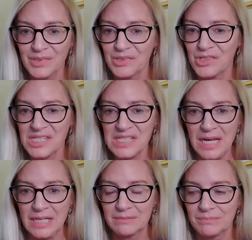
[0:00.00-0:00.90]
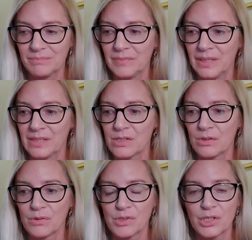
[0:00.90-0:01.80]
You're just not. And
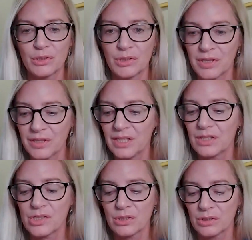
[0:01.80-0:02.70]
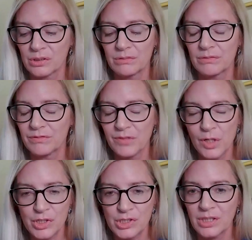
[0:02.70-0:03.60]
so she couldn't think, she couldn't
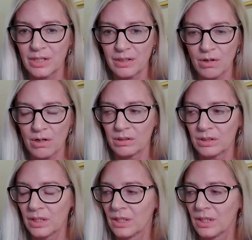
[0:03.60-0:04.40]
function at all.